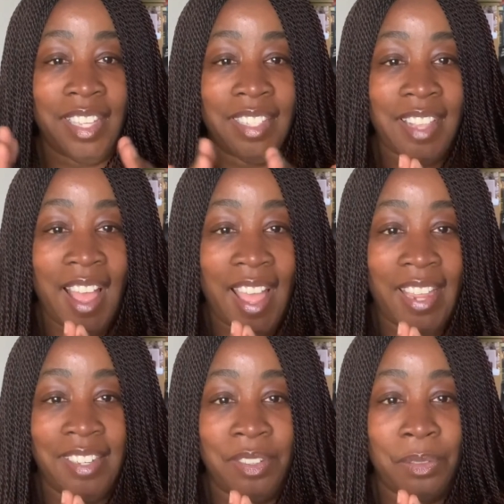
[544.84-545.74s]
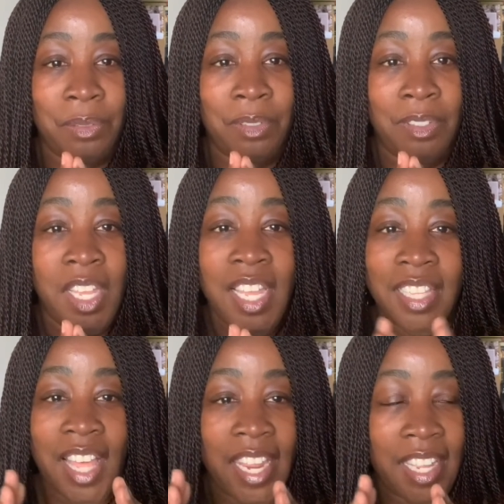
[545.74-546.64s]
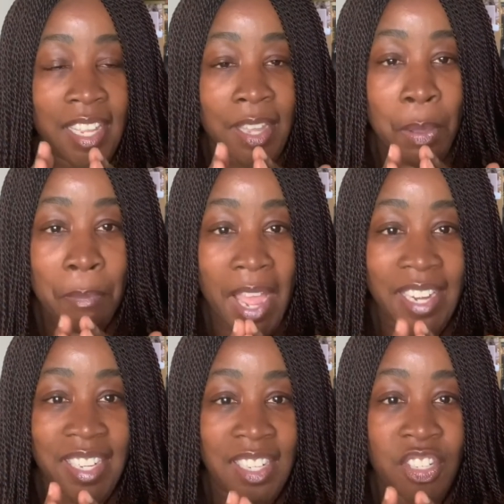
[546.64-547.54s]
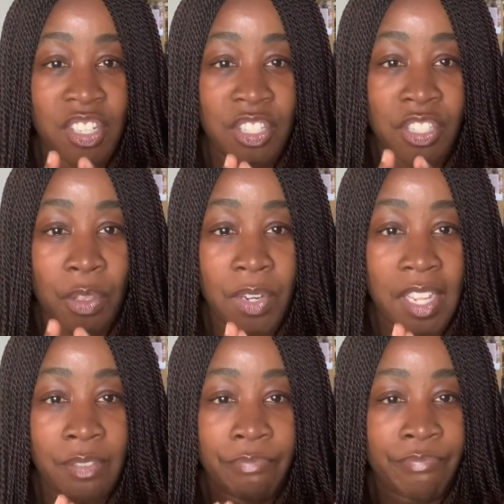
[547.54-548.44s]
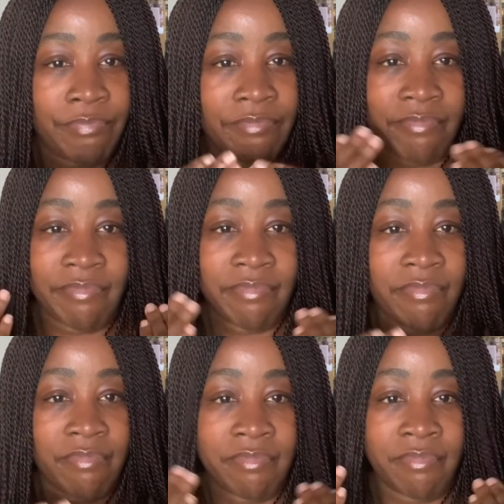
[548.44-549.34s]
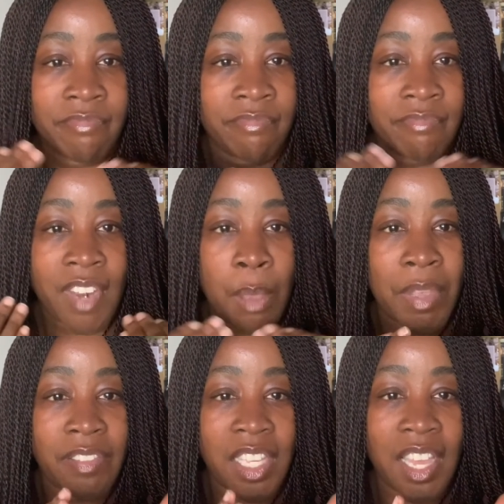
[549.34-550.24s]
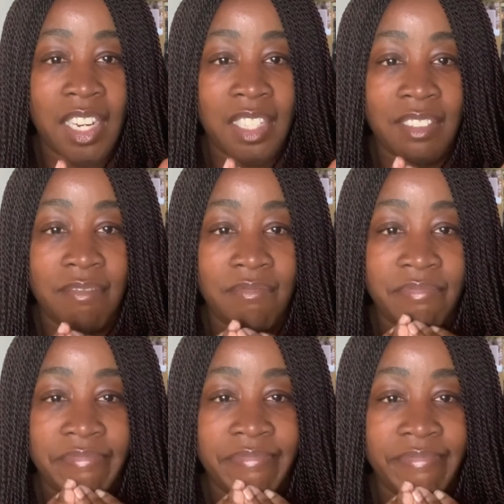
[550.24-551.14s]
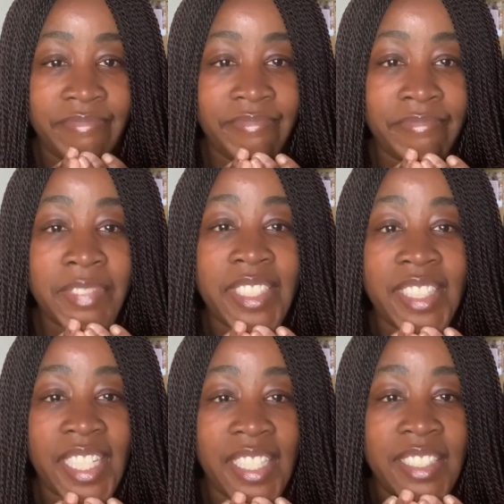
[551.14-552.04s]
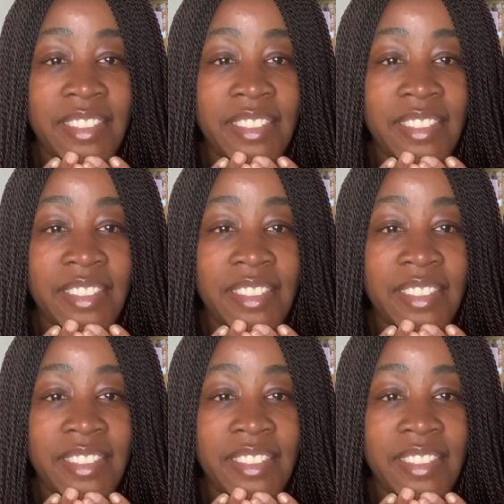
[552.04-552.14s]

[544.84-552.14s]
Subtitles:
as I do. Like, my addiction to soda, I'm gonna have to cut it. I'm gonna have to cut